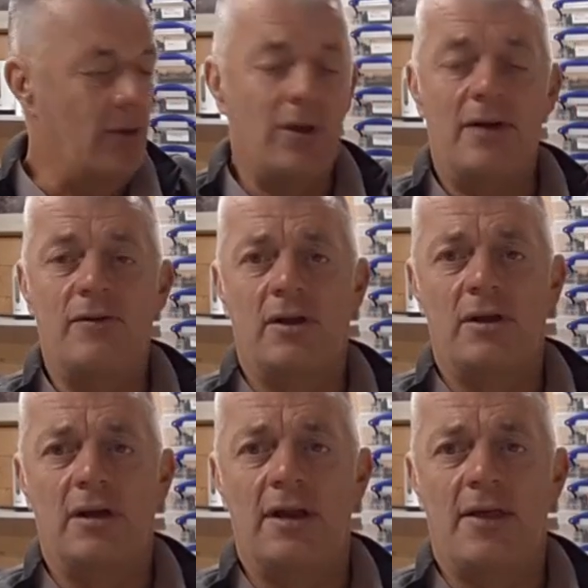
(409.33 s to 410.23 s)
And we'll have
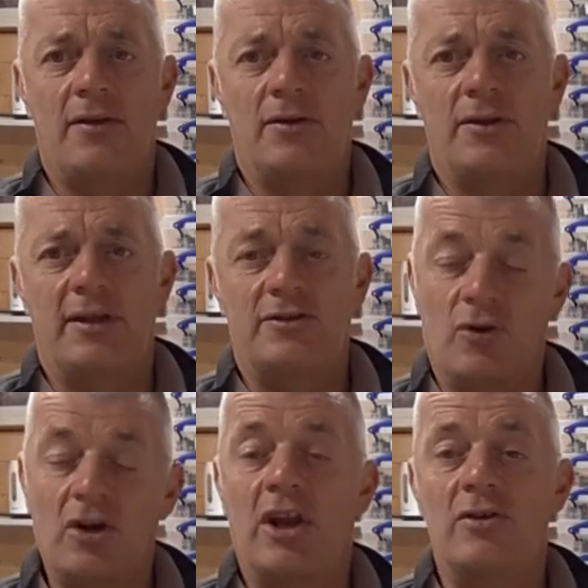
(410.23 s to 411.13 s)
another look at these,
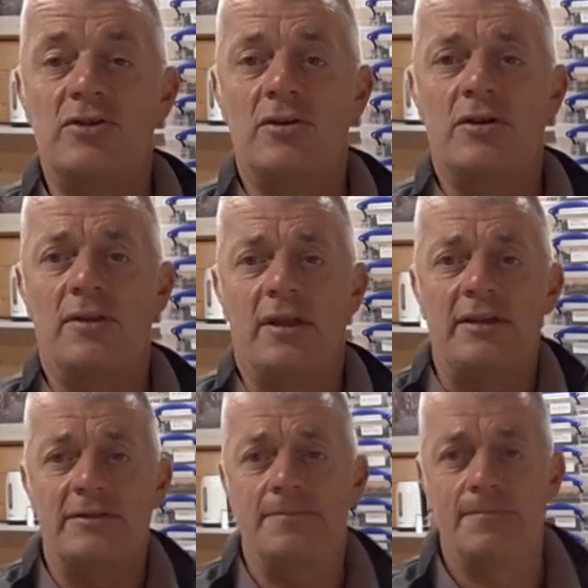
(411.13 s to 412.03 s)
or a closer look at
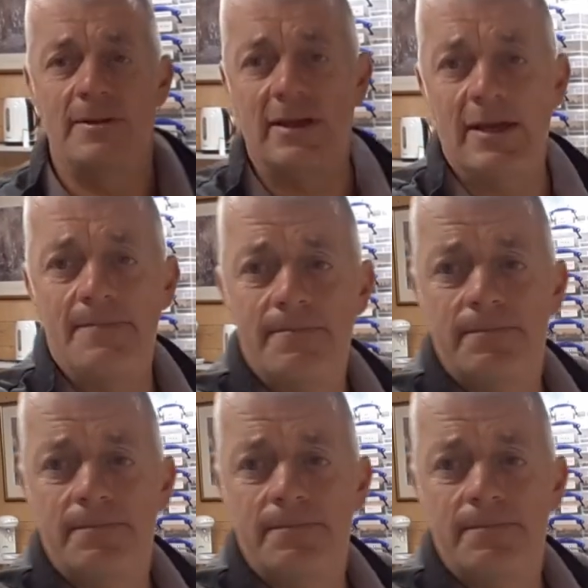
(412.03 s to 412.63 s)
these. Okay.